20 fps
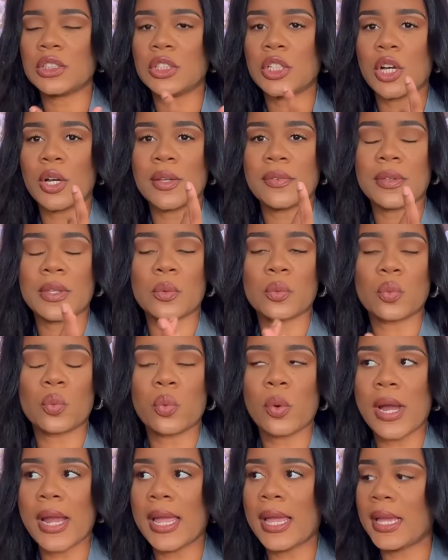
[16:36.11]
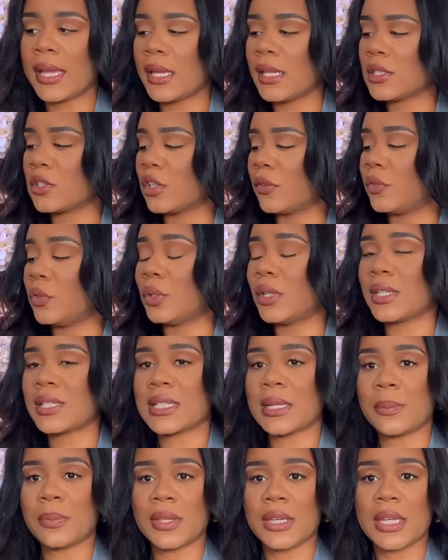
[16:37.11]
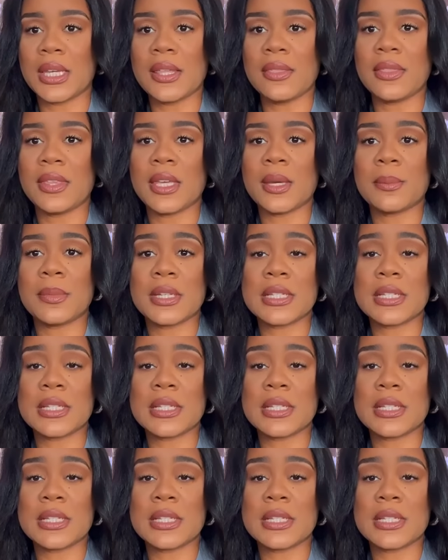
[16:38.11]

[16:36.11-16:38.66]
You know, if it rains or if you get something in them,